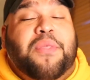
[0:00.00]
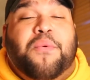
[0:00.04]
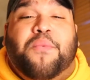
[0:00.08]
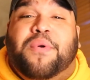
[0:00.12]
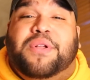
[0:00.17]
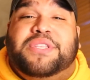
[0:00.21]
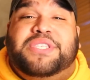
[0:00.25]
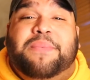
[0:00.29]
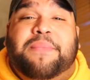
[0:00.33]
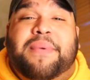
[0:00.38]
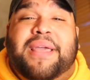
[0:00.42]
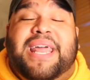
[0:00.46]
The
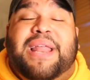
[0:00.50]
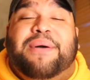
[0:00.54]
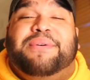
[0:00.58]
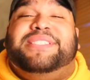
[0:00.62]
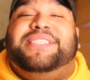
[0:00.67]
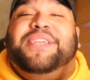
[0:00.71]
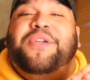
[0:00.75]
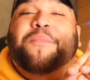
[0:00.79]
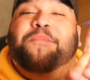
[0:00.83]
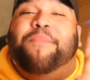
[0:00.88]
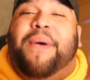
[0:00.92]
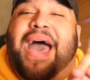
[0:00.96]
World to Me, and I'll
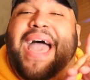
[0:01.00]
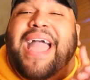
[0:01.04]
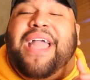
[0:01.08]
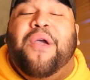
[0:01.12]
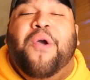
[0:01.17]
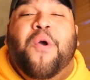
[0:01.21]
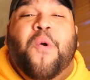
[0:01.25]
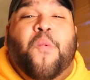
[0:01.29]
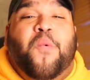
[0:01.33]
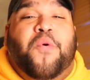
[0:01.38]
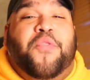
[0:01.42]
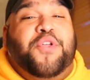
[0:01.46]
see you back
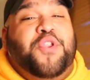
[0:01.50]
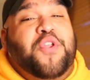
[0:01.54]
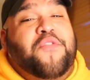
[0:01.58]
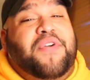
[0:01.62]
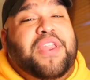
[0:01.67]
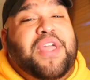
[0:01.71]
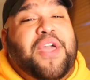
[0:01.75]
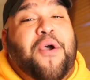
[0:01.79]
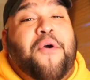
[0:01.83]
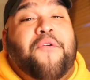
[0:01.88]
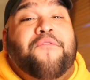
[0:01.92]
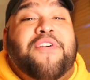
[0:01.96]
with a new
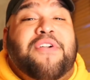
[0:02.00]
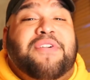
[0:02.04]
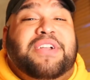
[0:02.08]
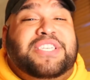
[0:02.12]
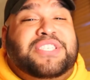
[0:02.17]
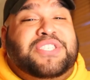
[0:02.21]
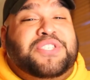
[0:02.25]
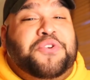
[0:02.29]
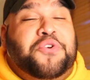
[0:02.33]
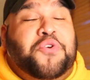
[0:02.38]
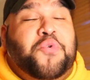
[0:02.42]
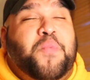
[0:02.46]
video very
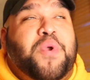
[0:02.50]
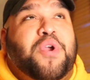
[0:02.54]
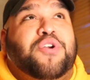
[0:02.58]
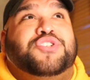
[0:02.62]
soon.